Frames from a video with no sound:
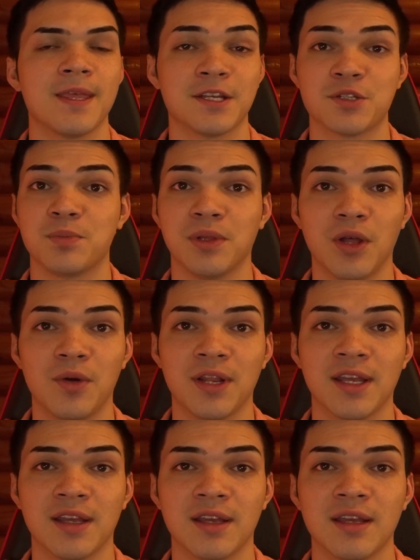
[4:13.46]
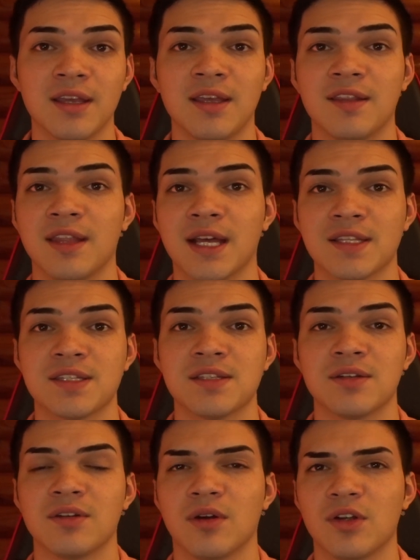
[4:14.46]
exploding,
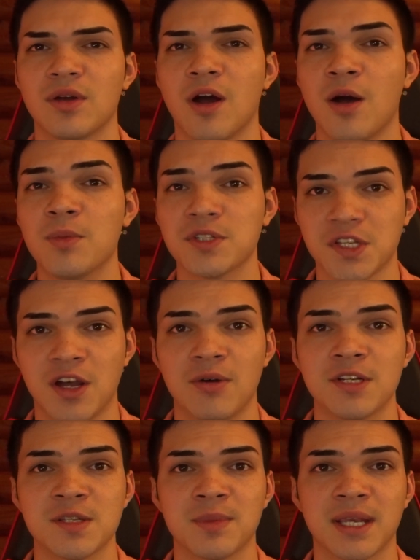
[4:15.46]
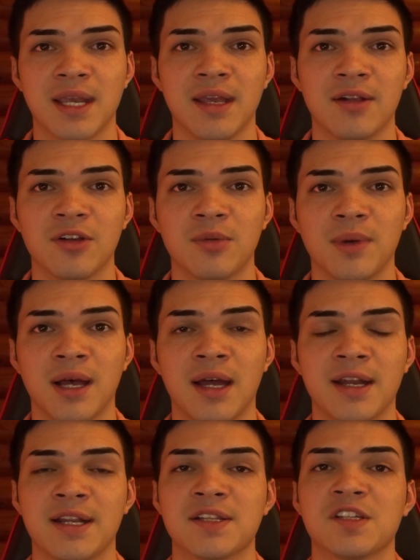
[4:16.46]
that's almost always a mechanical
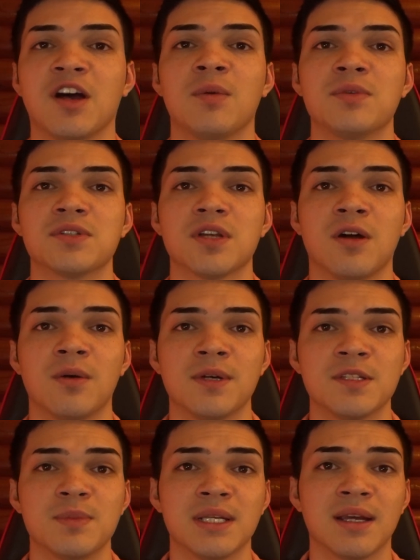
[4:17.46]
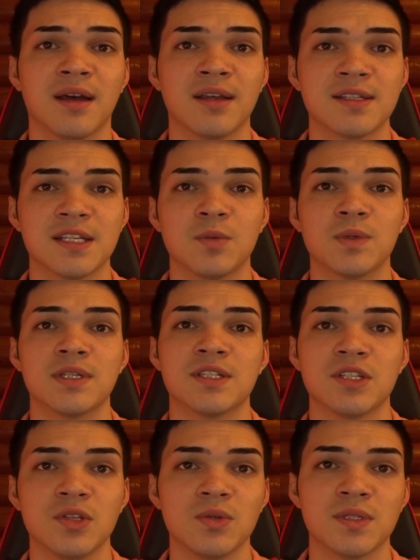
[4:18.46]
mod, and it's almost always because it
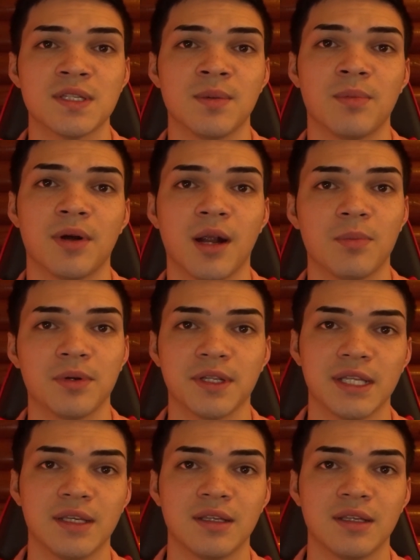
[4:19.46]
was used improperly.